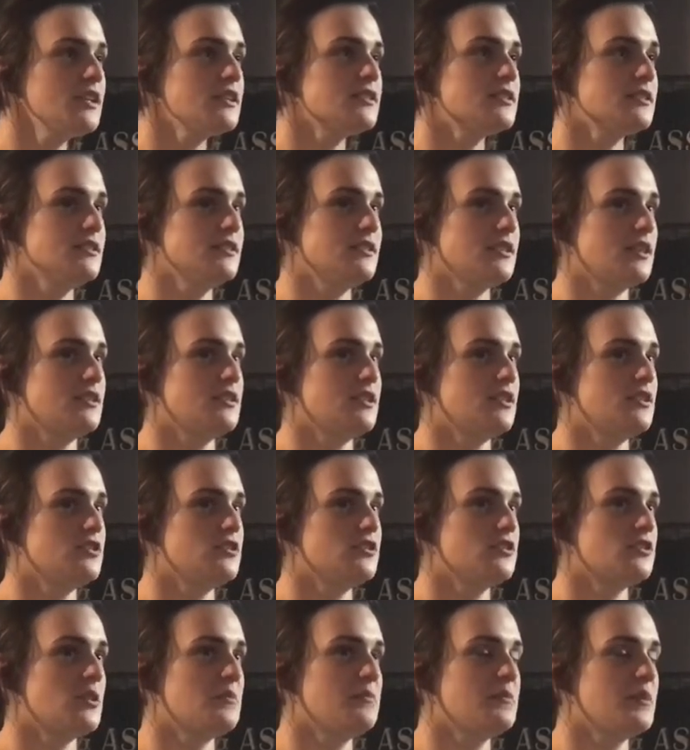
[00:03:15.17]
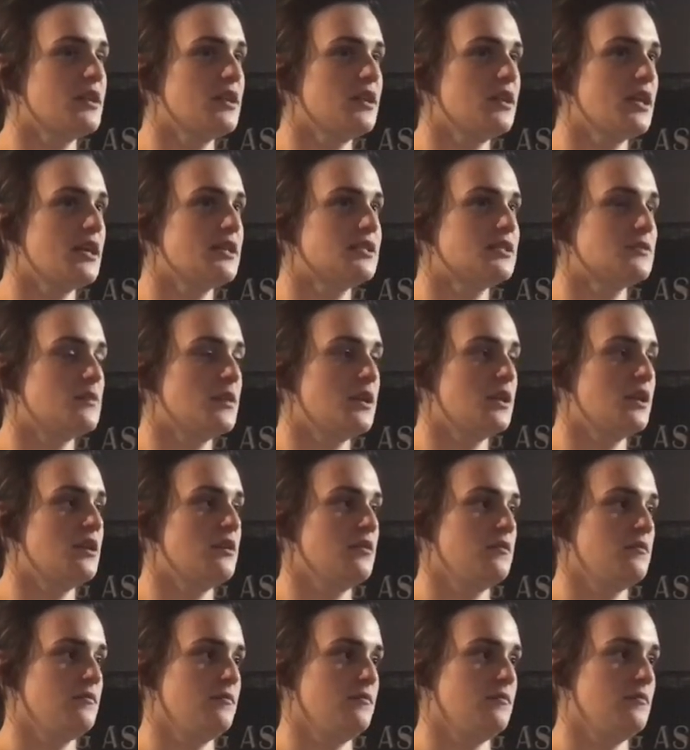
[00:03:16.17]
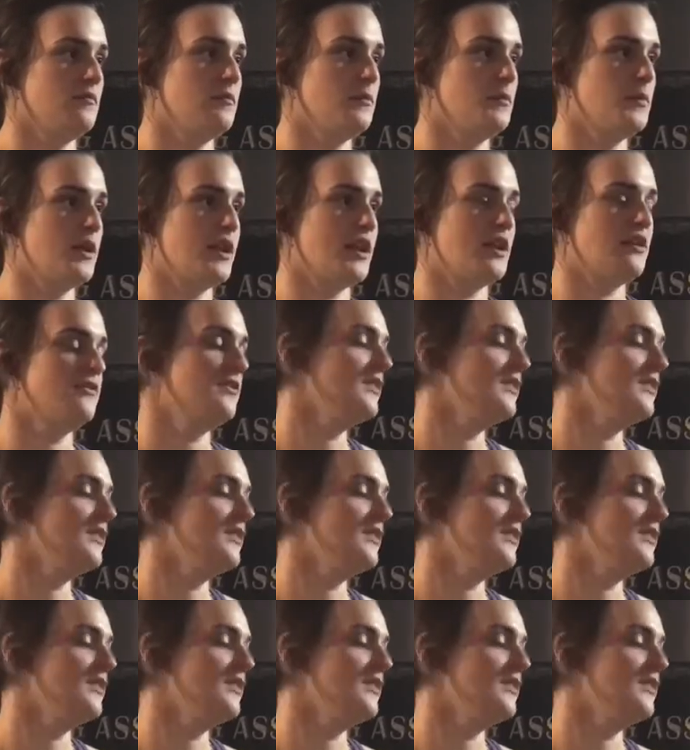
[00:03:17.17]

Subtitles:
since I did just jump in at last minute. But I